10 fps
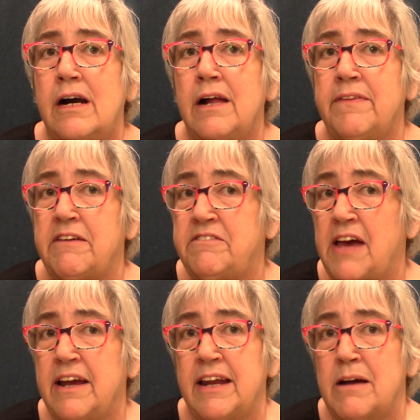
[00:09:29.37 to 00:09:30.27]
They've
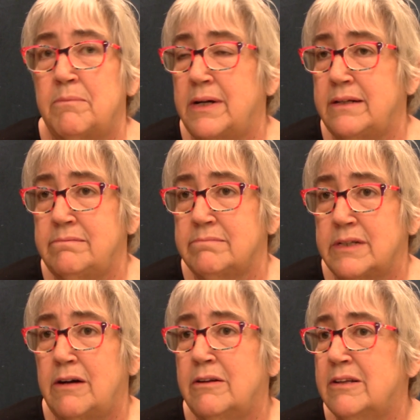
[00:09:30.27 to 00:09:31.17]
taken out my
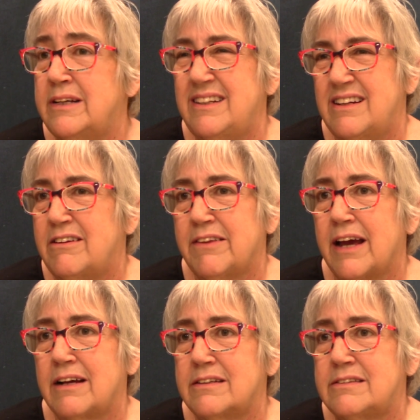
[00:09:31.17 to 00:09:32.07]
colon and all
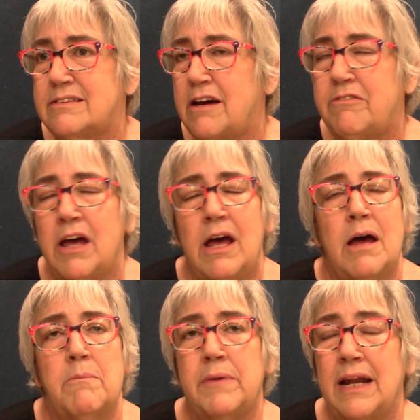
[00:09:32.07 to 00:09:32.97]
that good stuff.
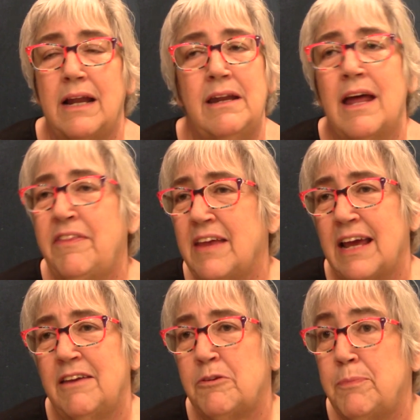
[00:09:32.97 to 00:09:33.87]
But nothing
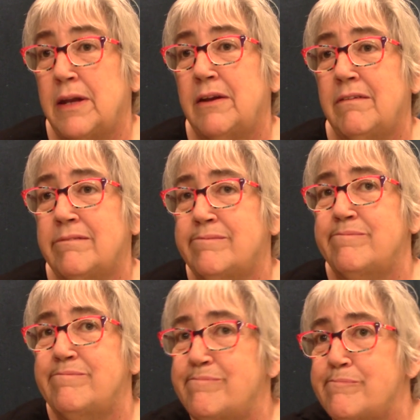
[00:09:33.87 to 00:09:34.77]
has been
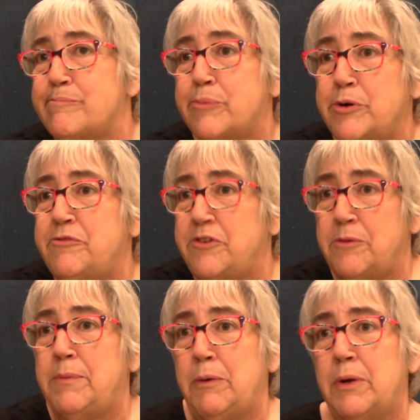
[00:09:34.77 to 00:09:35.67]
proven to
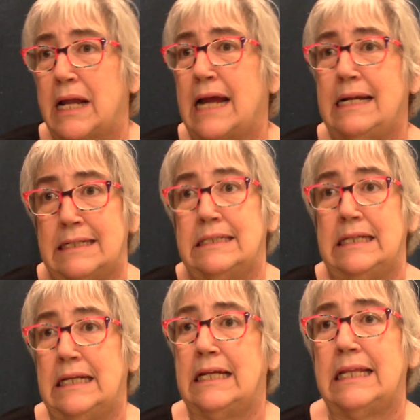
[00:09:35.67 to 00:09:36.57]
be related to
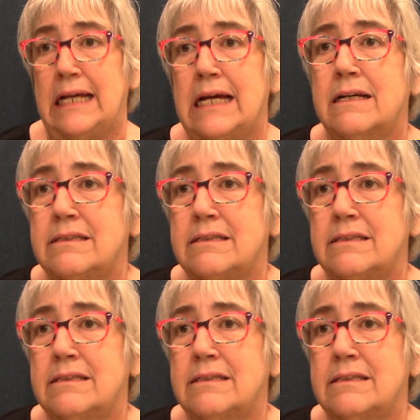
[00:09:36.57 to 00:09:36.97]
anything else.